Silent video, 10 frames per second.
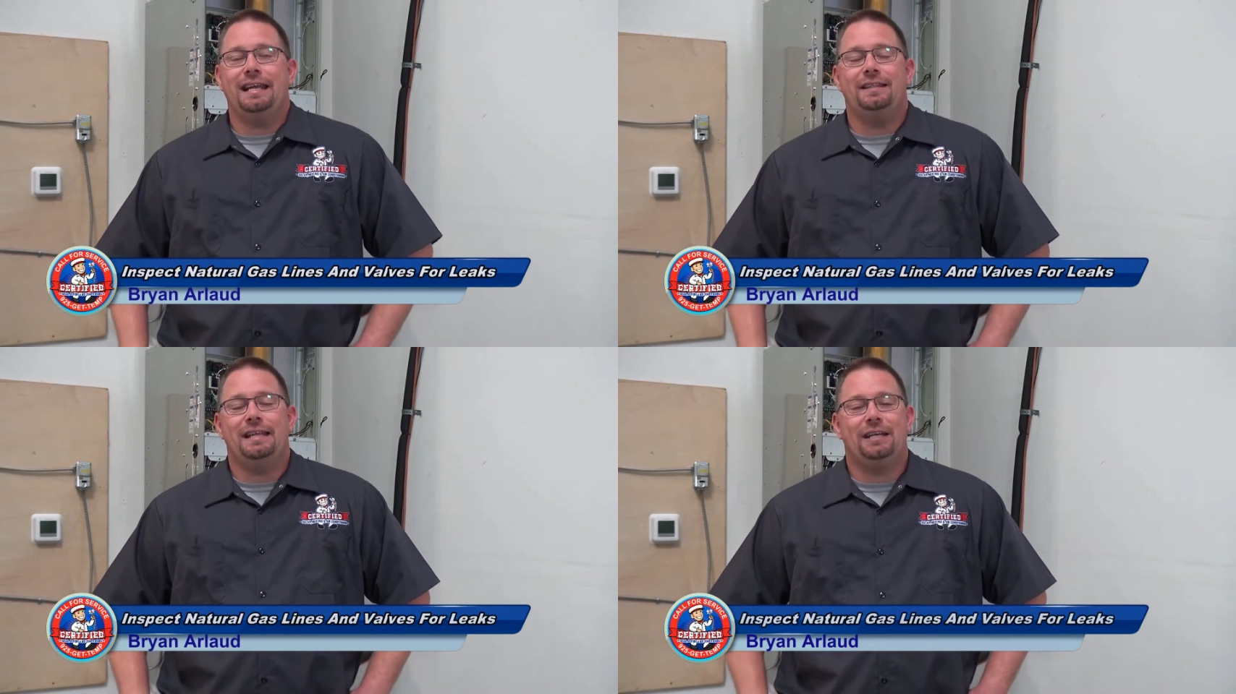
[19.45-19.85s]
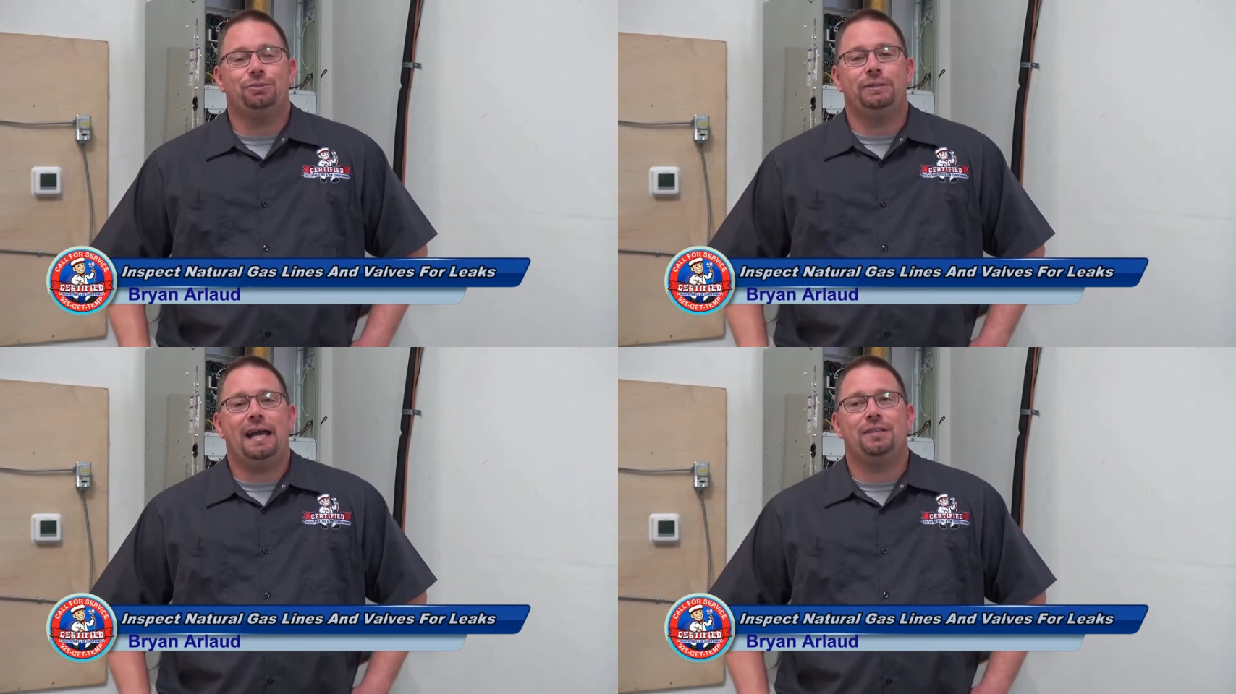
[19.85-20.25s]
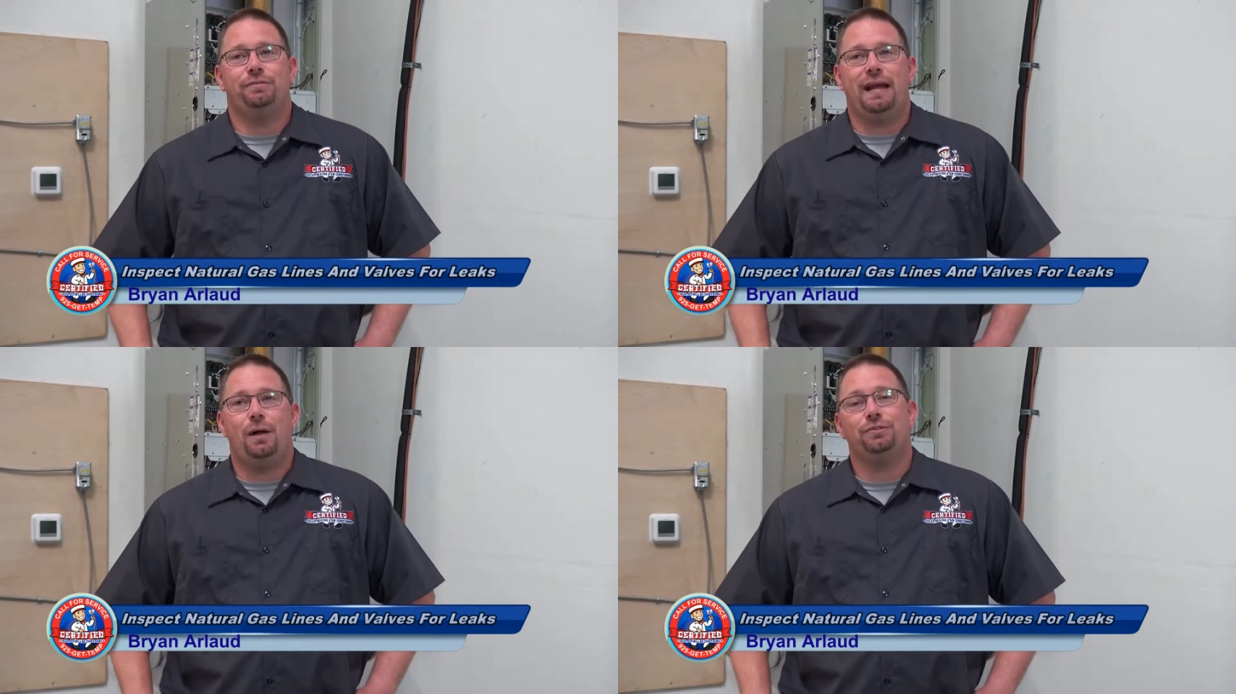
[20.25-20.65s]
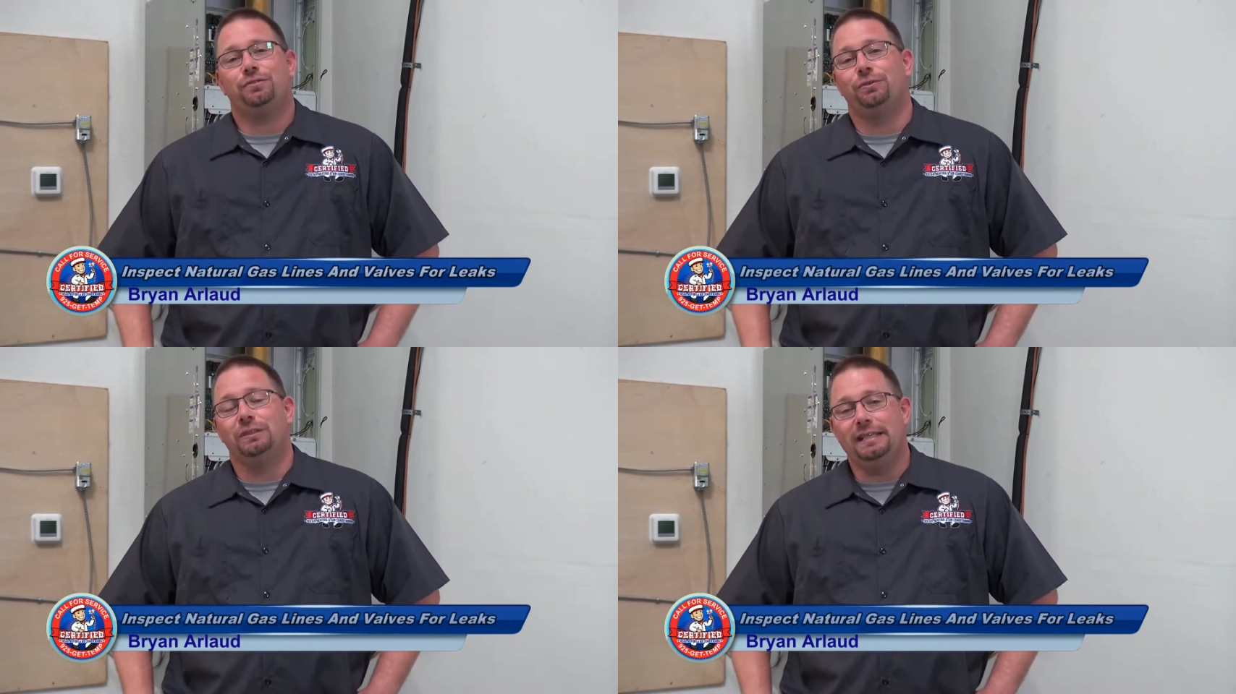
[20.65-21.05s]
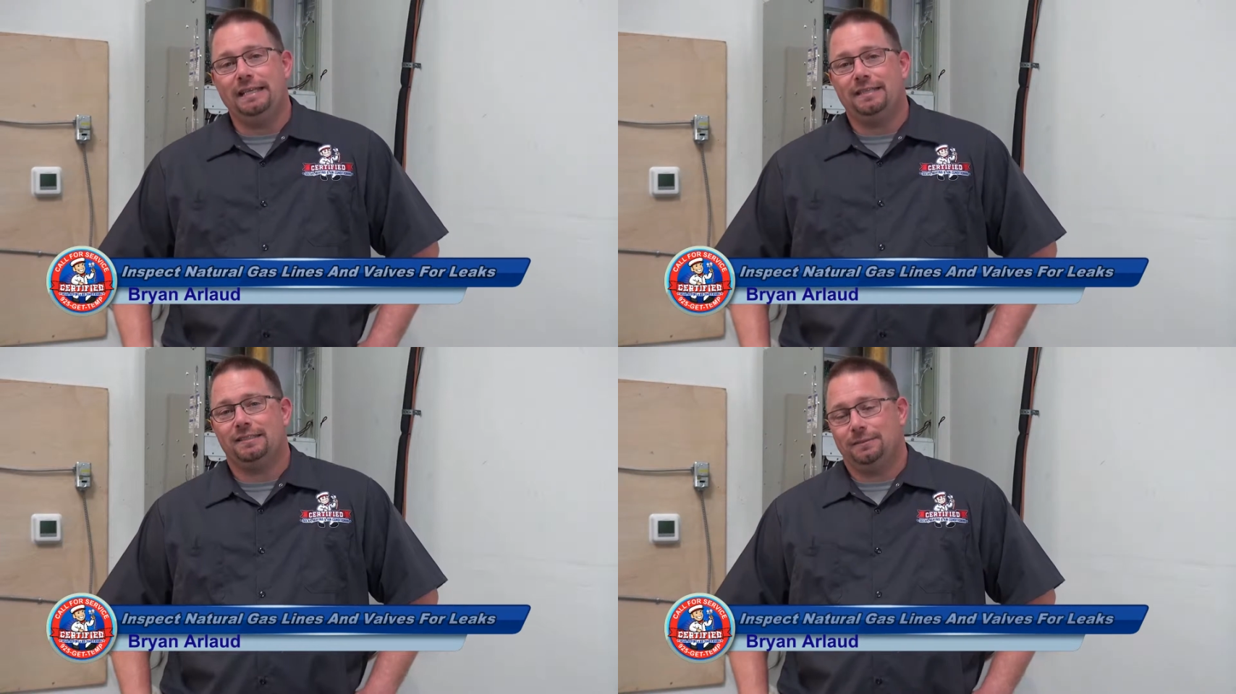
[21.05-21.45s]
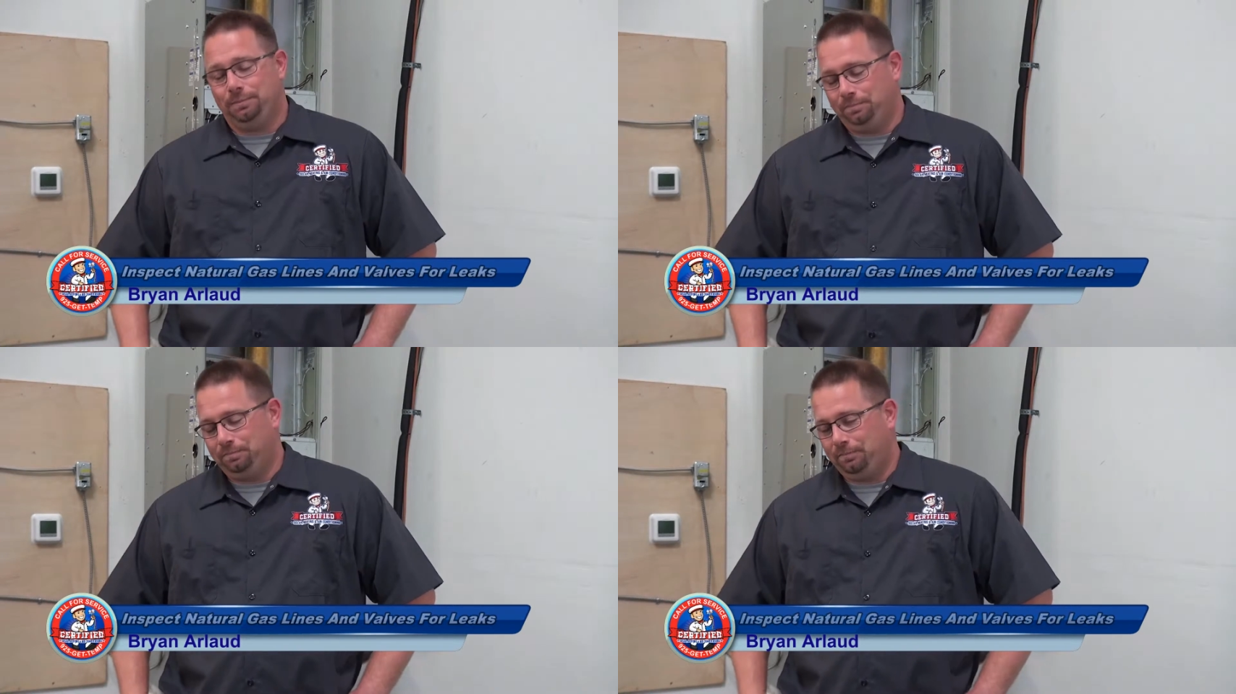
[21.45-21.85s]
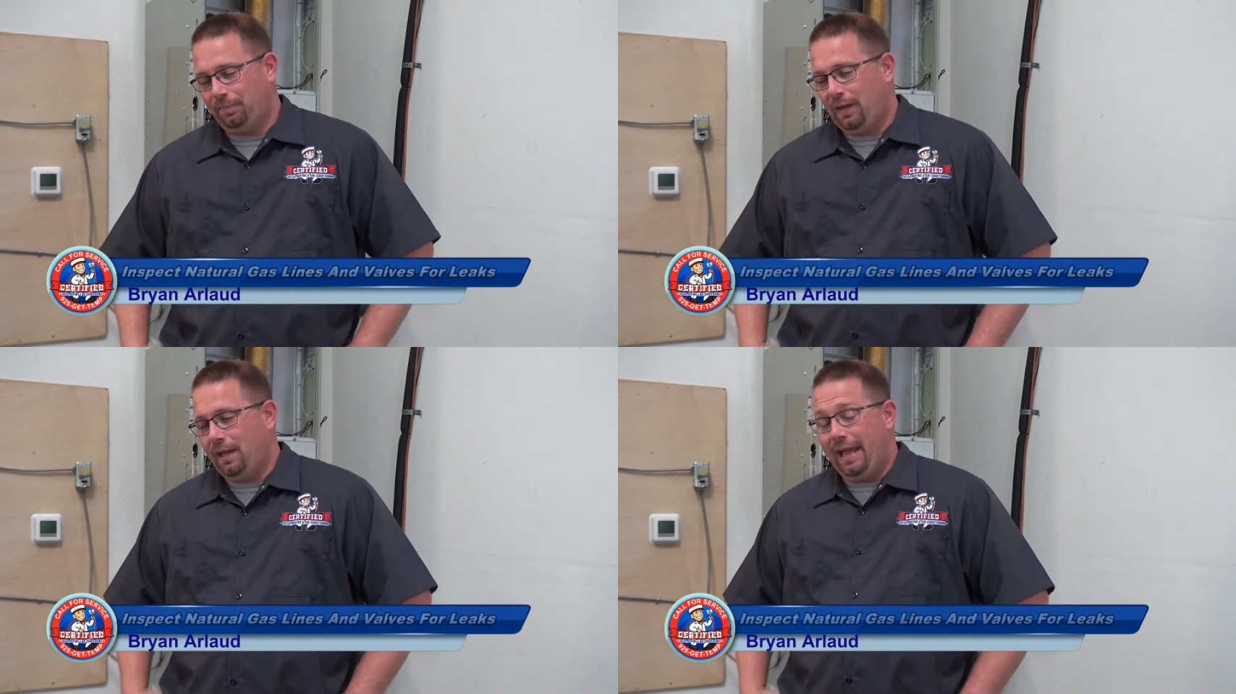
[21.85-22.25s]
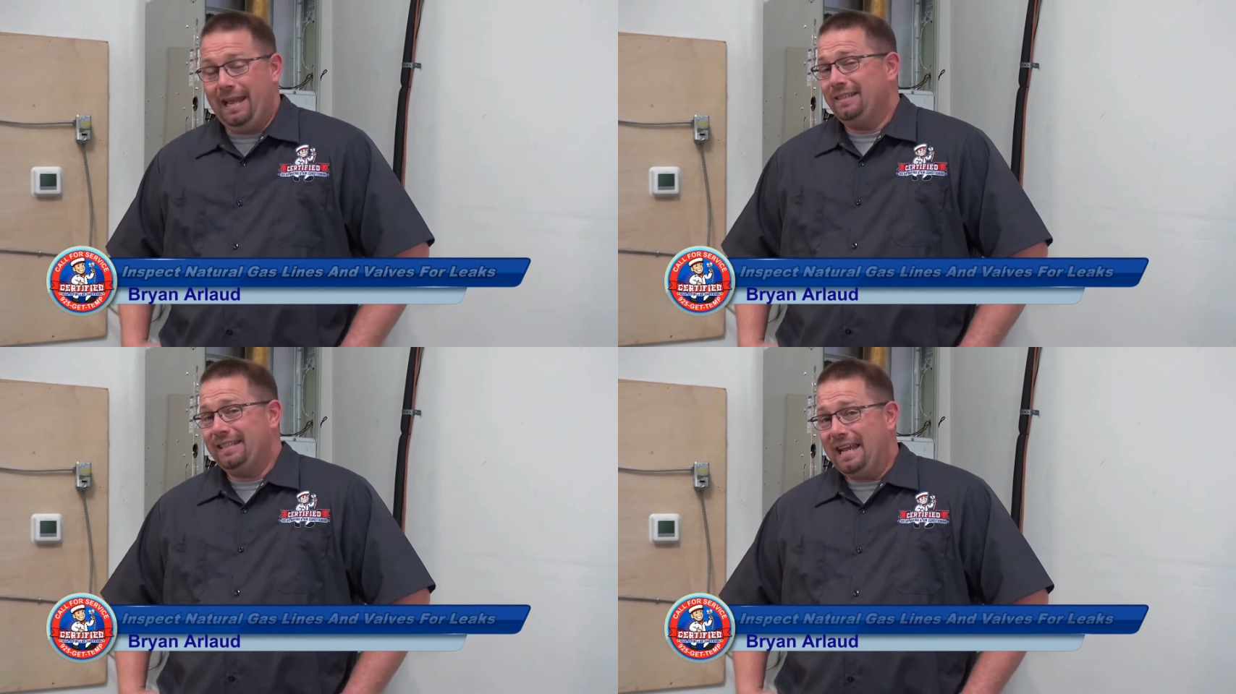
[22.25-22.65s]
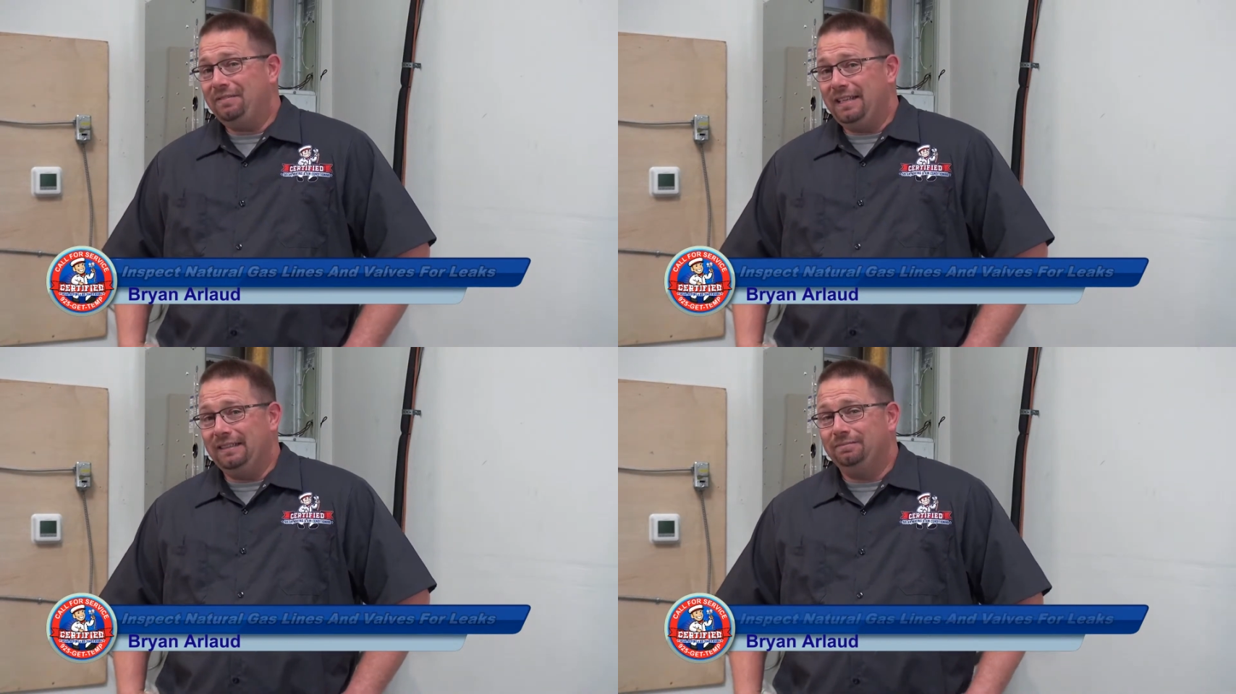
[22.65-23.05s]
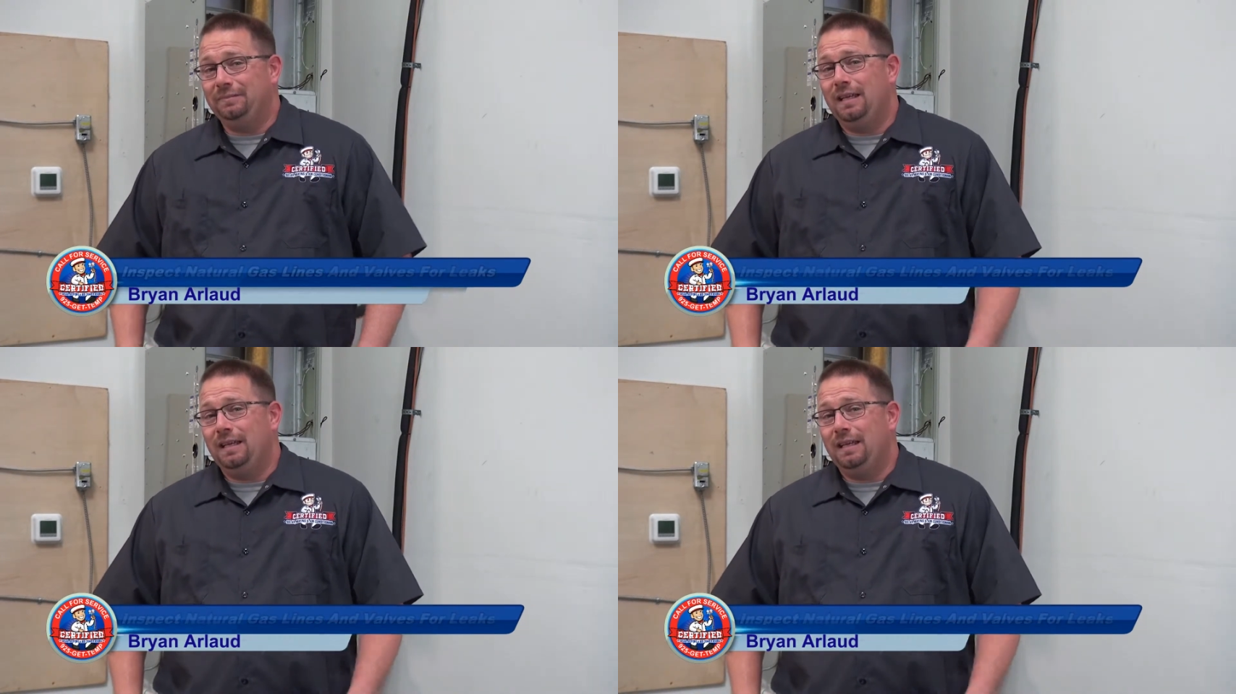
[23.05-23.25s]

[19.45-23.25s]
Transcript: and the natural gas valves for leaks and safety.